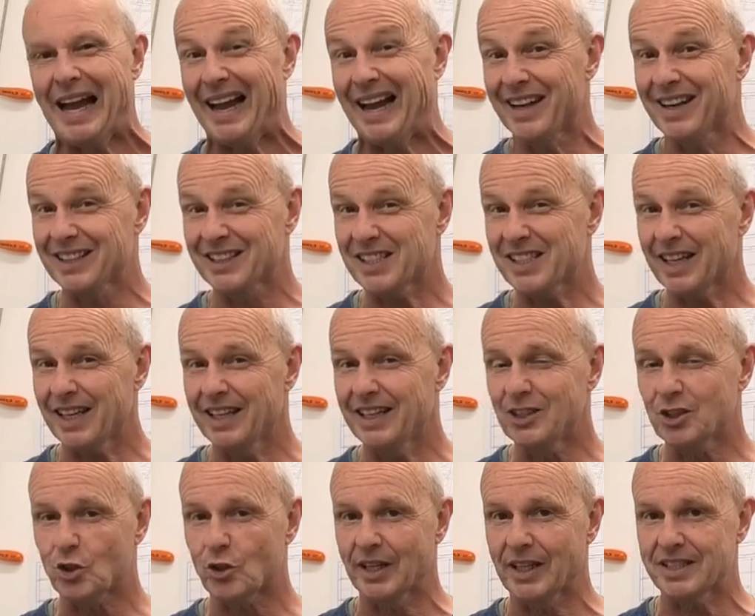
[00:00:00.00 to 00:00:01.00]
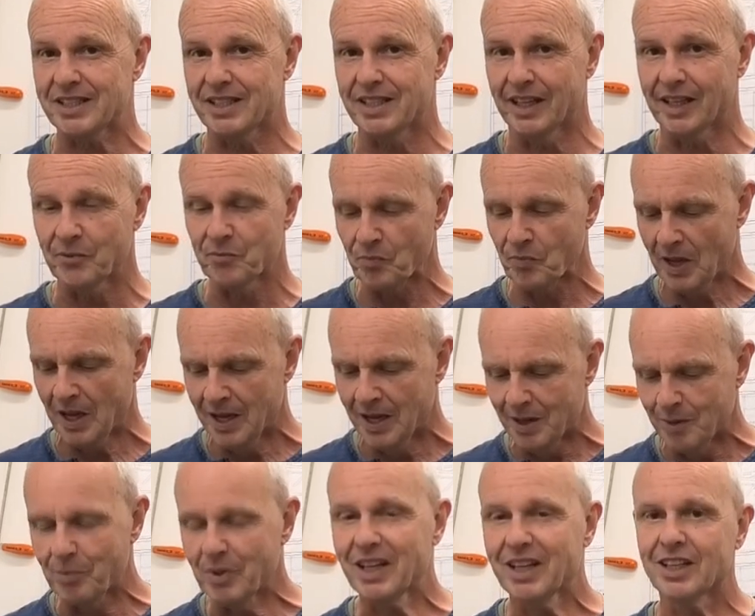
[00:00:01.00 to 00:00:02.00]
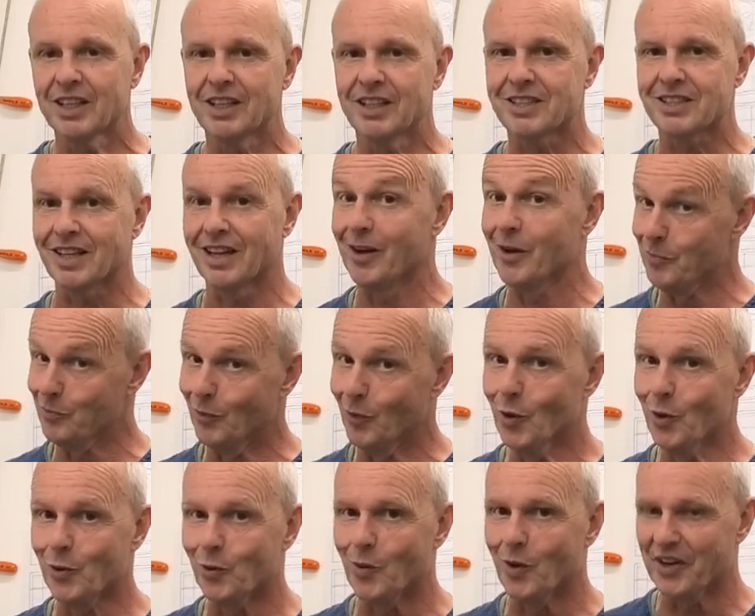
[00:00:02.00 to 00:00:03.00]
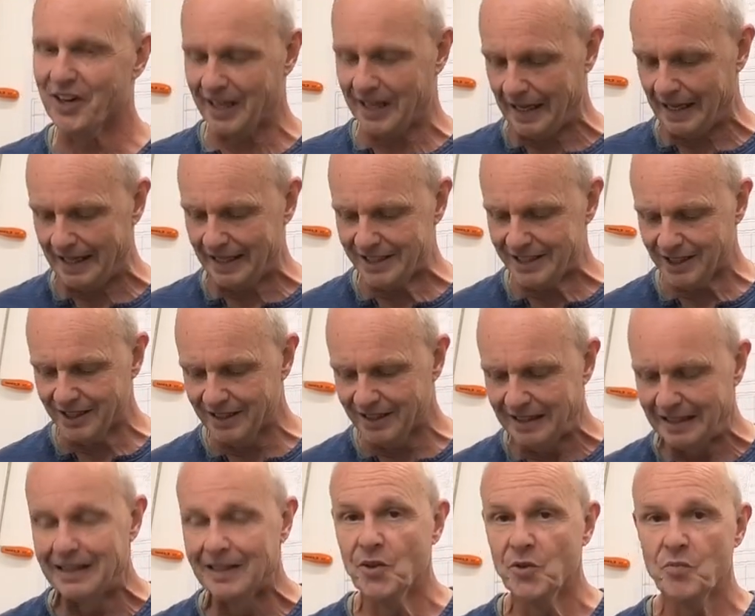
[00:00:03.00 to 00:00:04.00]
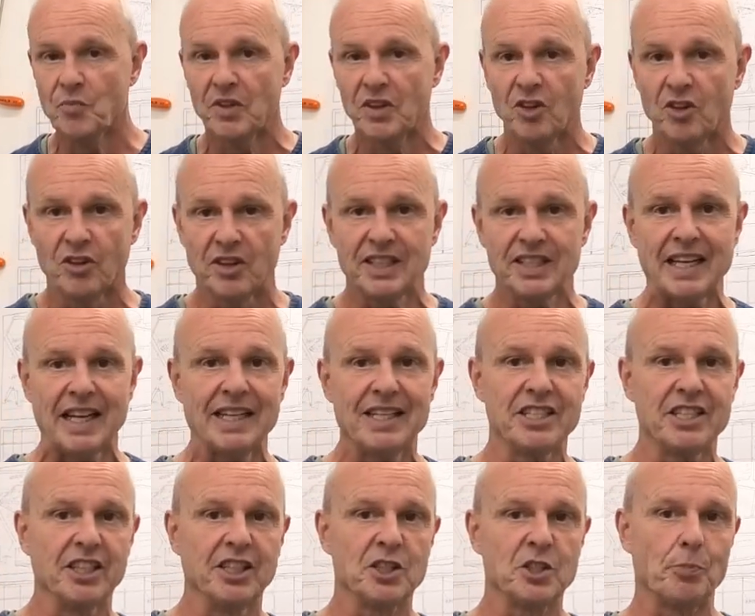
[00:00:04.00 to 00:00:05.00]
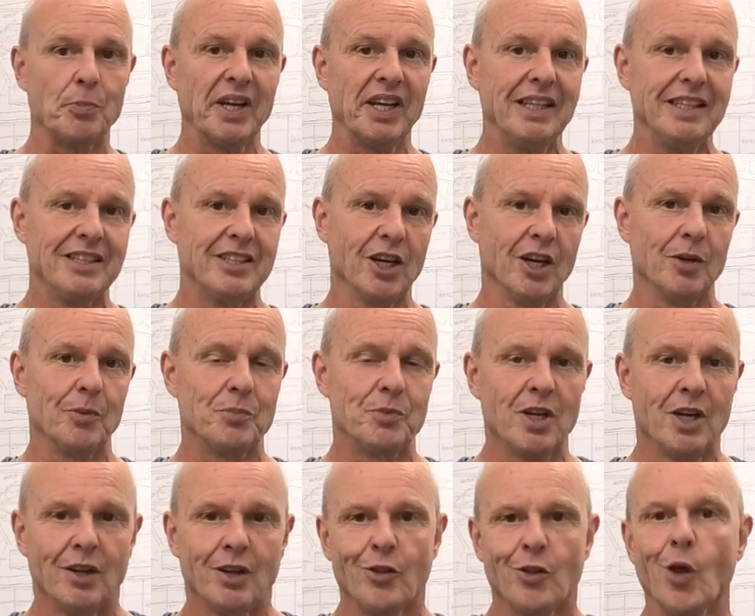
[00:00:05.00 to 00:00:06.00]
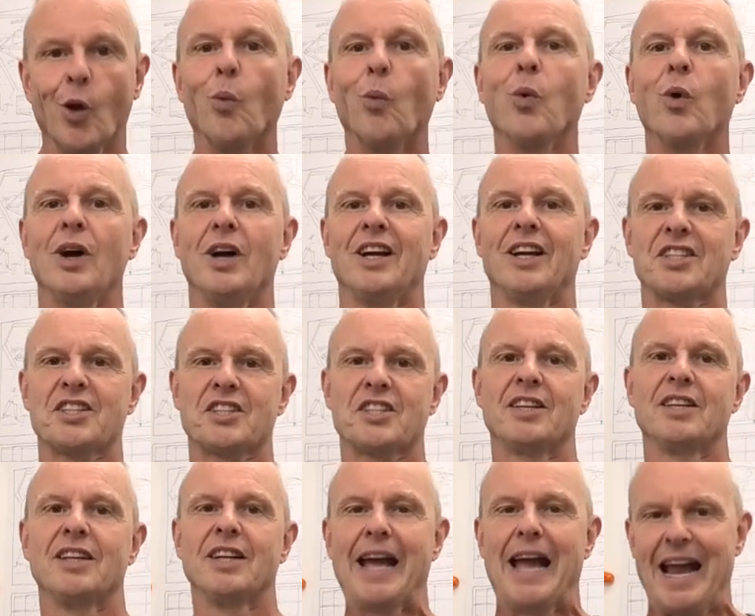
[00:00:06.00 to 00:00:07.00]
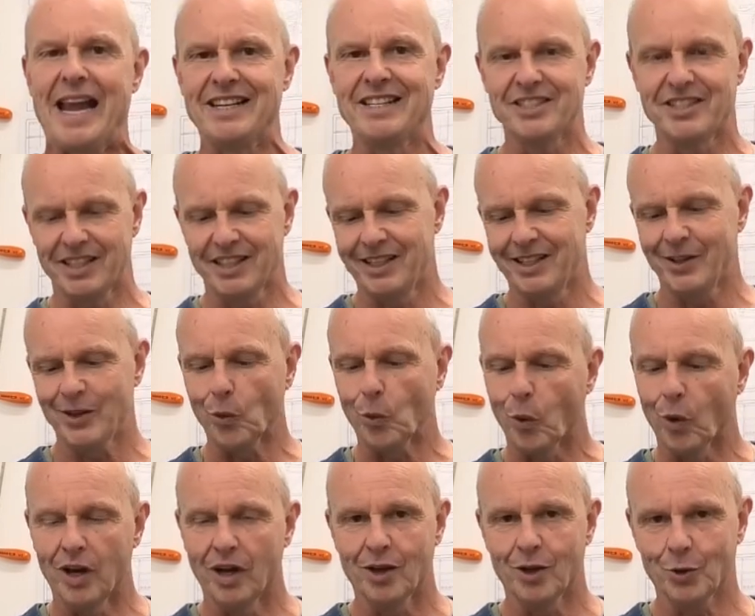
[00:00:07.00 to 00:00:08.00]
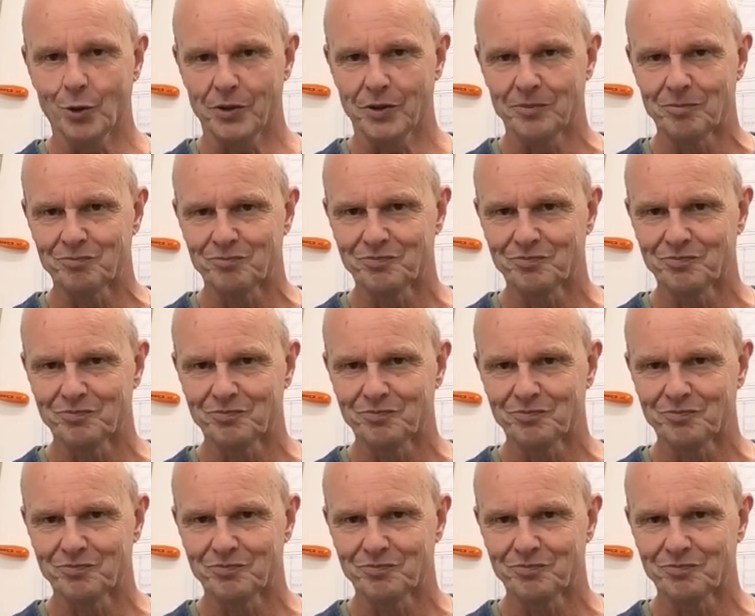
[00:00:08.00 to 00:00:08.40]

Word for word: And I say interesting because on more than one occasion, this engine has been dubbed the worst engine in the world.